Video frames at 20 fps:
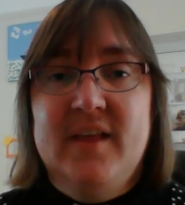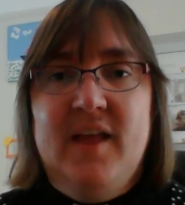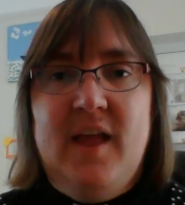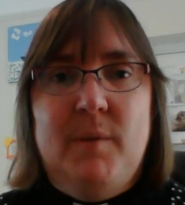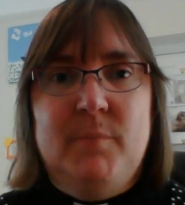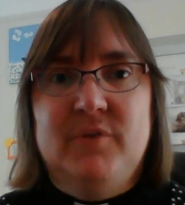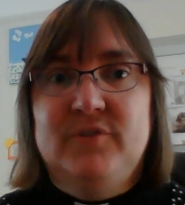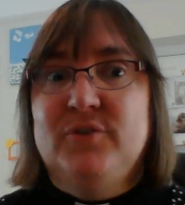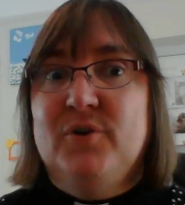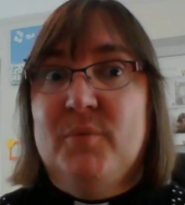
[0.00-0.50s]

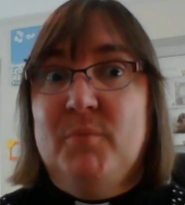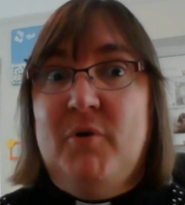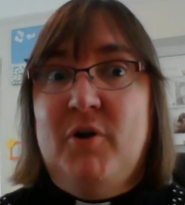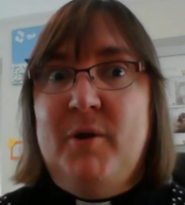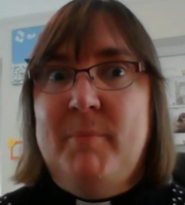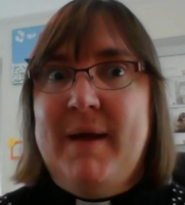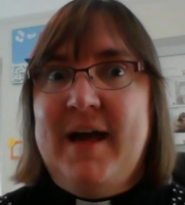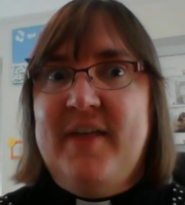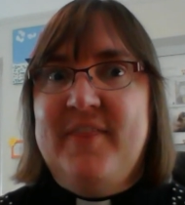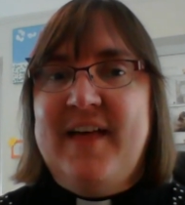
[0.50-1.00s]
And we'll talk more
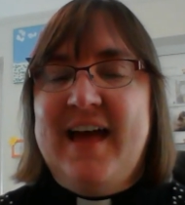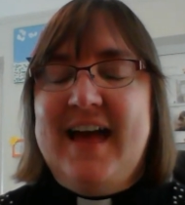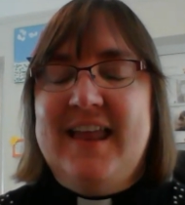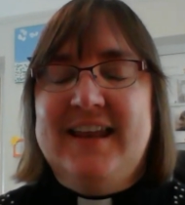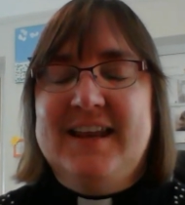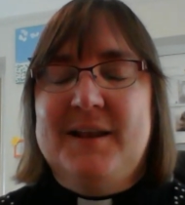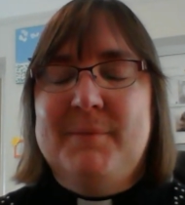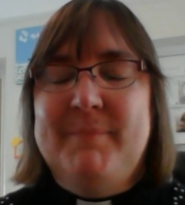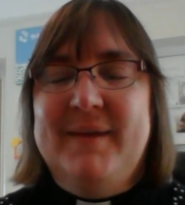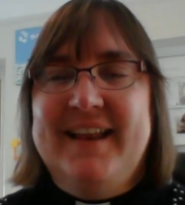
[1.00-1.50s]
about that a
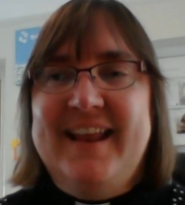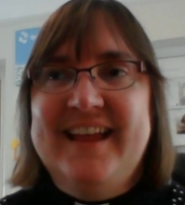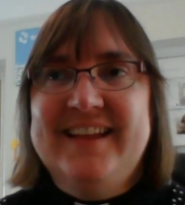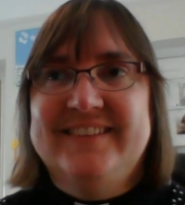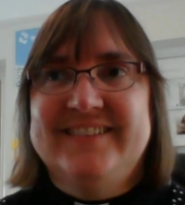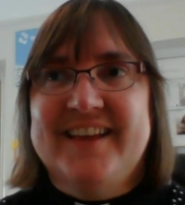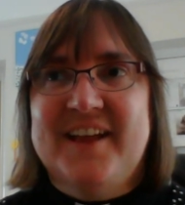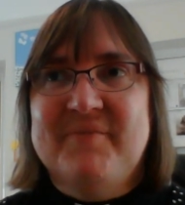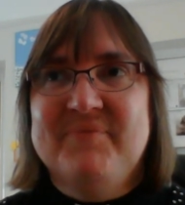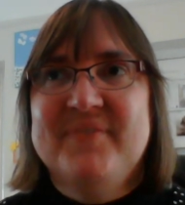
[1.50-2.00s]
little bit
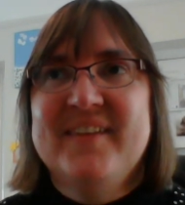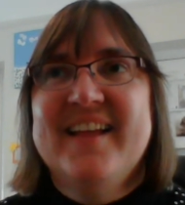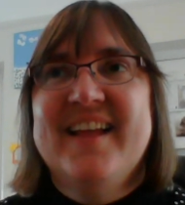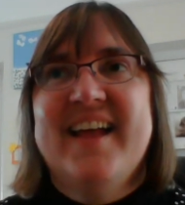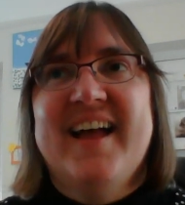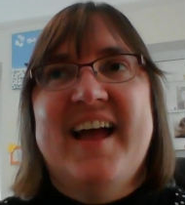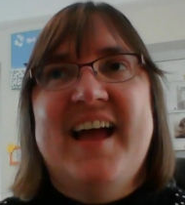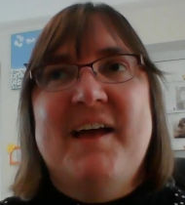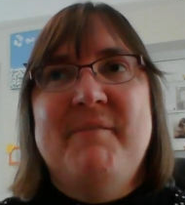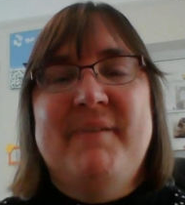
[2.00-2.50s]
later
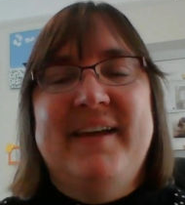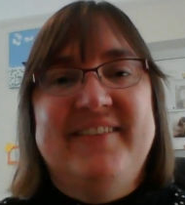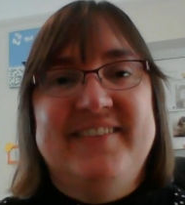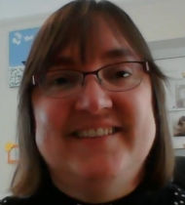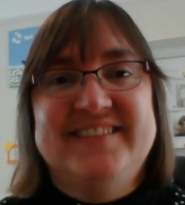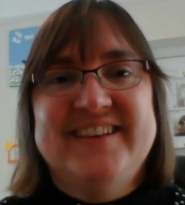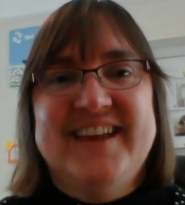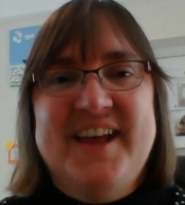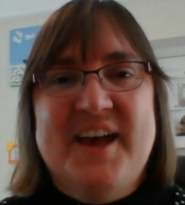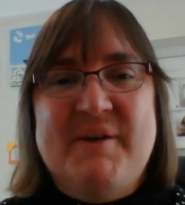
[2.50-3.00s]
in the
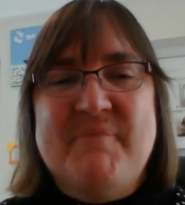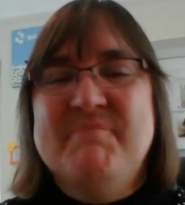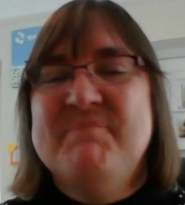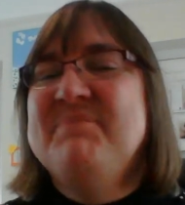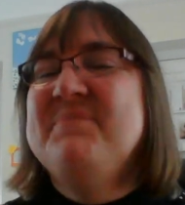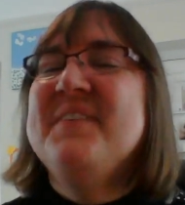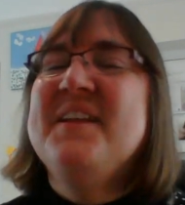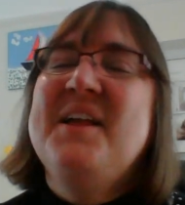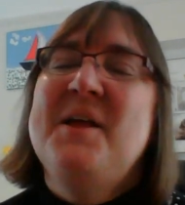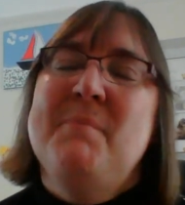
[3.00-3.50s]

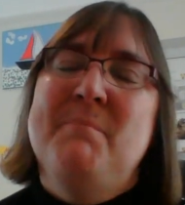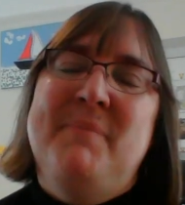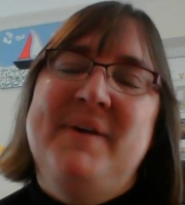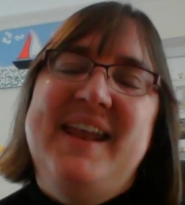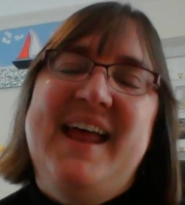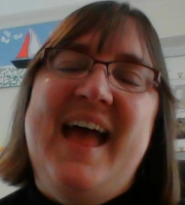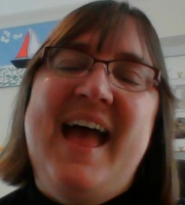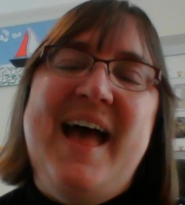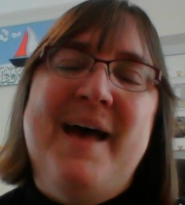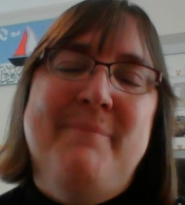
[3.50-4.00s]
term. But
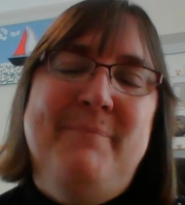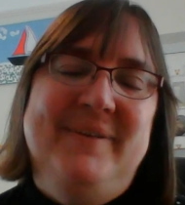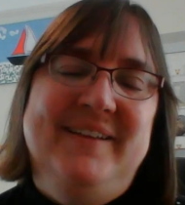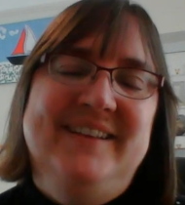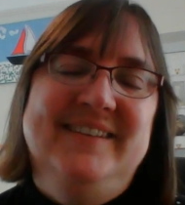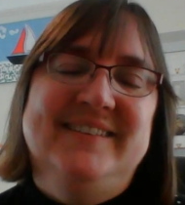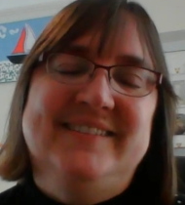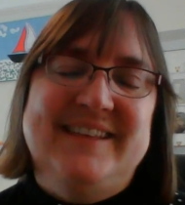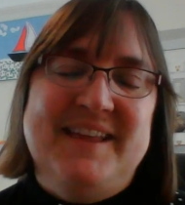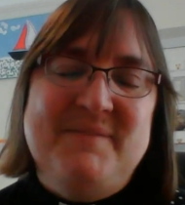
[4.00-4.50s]
it
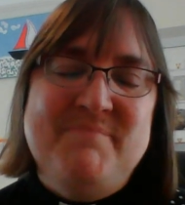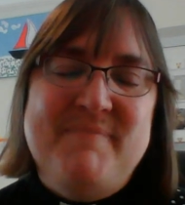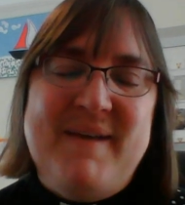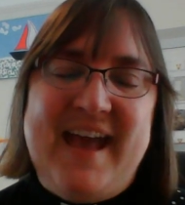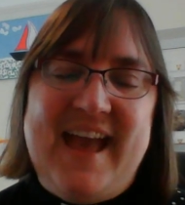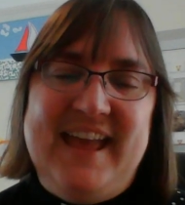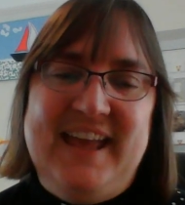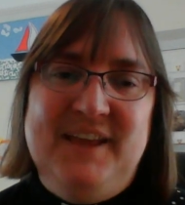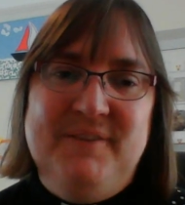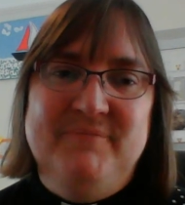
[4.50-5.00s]
happens in
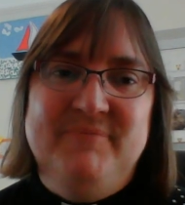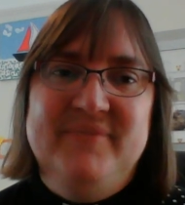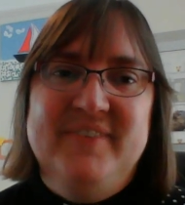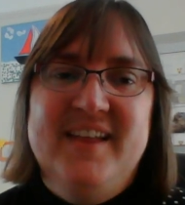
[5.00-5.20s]
May.